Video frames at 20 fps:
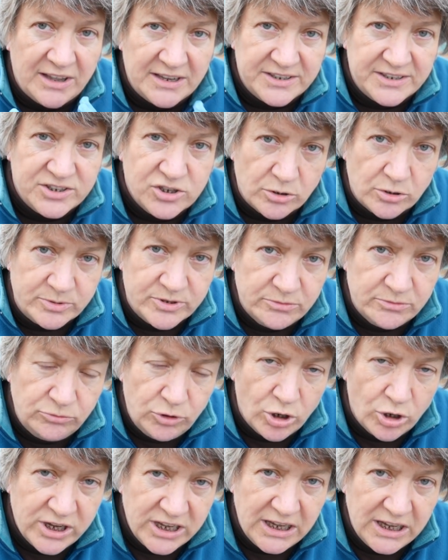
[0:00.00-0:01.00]
stops them
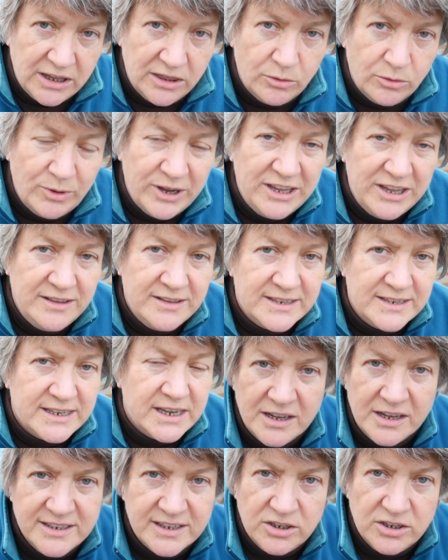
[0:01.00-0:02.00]
rocking in the
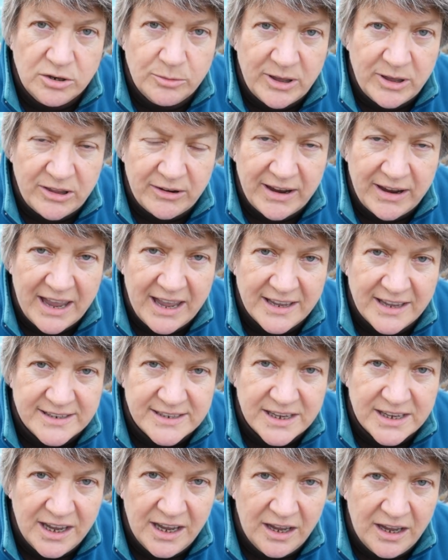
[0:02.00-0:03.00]
wind. I don't know whether it
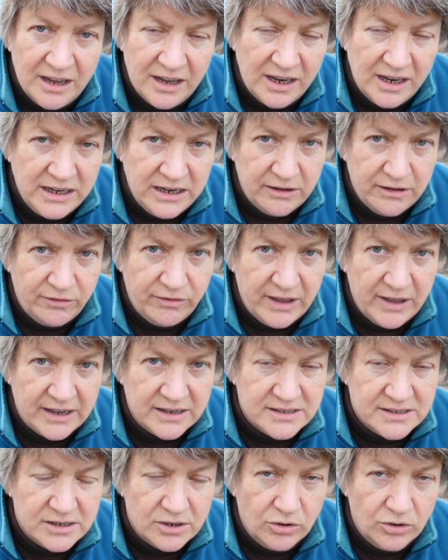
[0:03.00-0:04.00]
has any
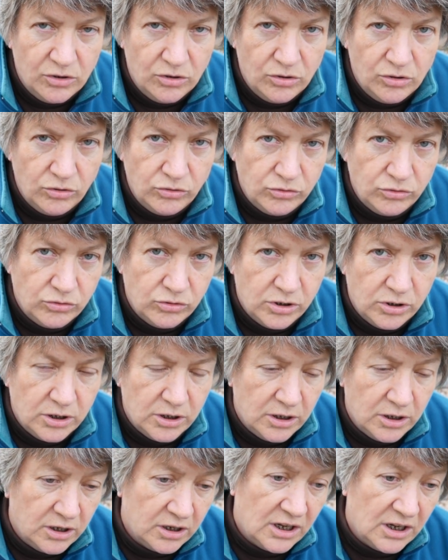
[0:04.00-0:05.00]
effect on
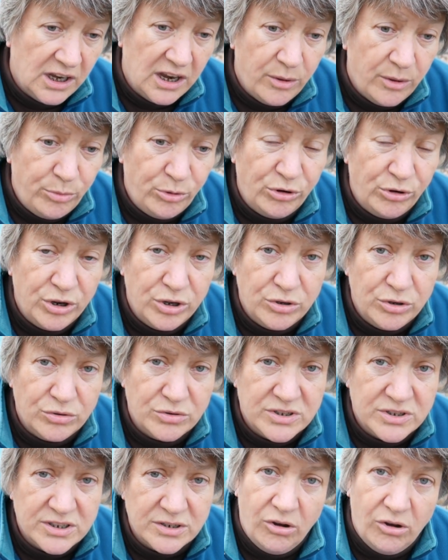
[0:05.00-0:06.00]
club
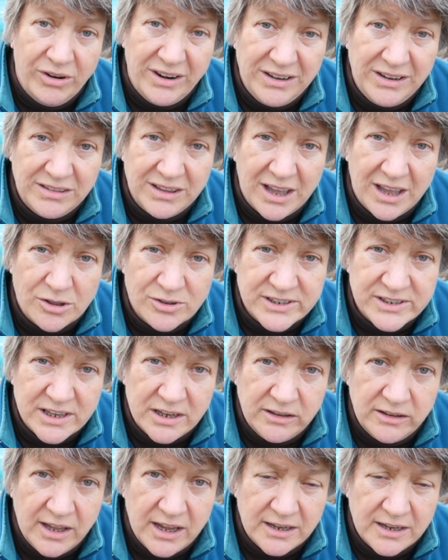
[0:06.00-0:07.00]
root or anything else
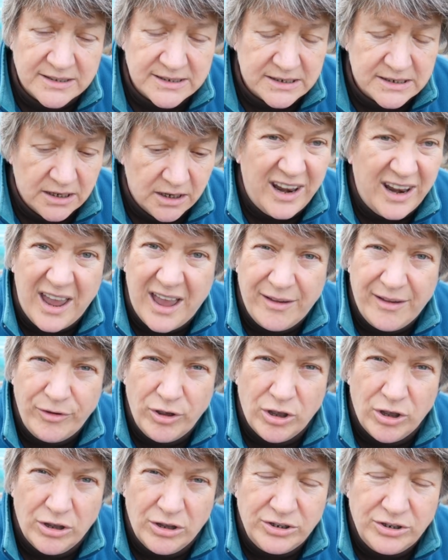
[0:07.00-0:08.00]
like that. And I have
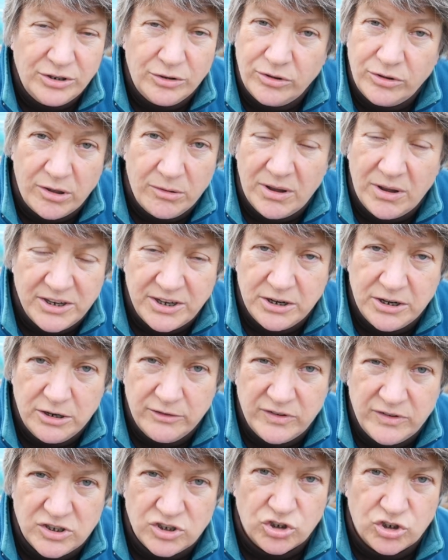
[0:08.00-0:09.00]
heard, although I don't
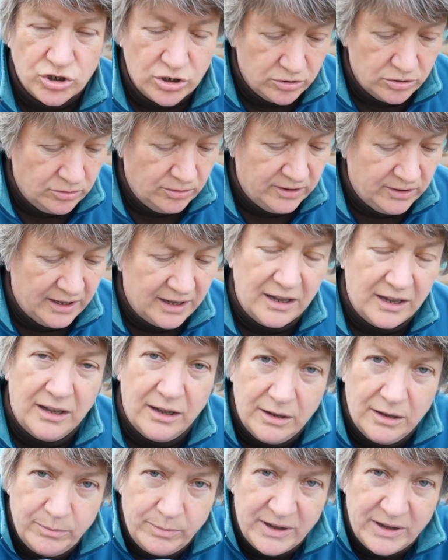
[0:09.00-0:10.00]
know if it's true, that
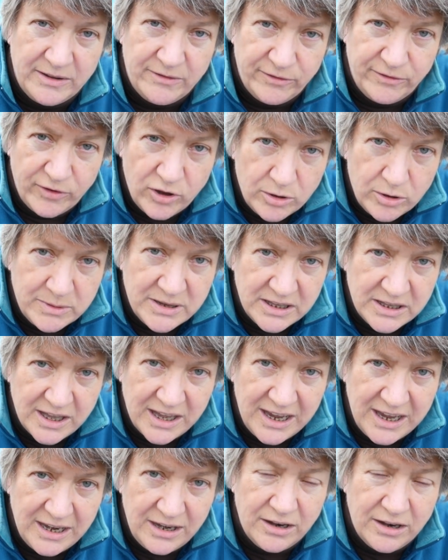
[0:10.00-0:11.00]
by firming
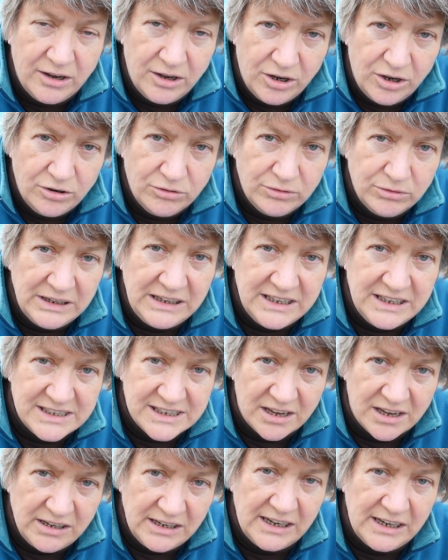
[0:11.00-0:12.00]
it in really
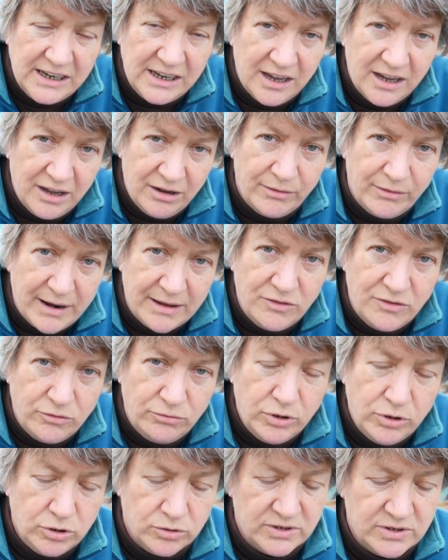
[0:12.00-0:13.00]
tightly around the
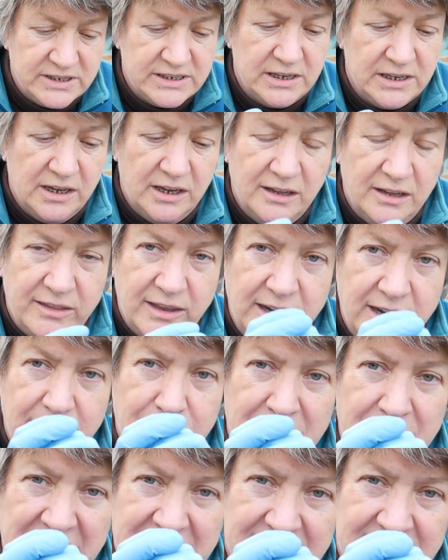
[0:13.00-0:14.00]
roots, that
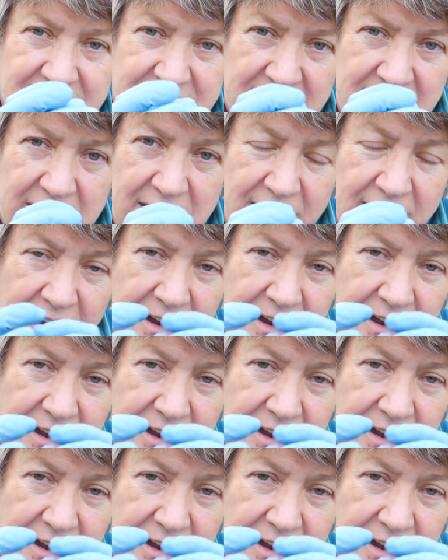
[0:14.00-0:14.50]
it makes the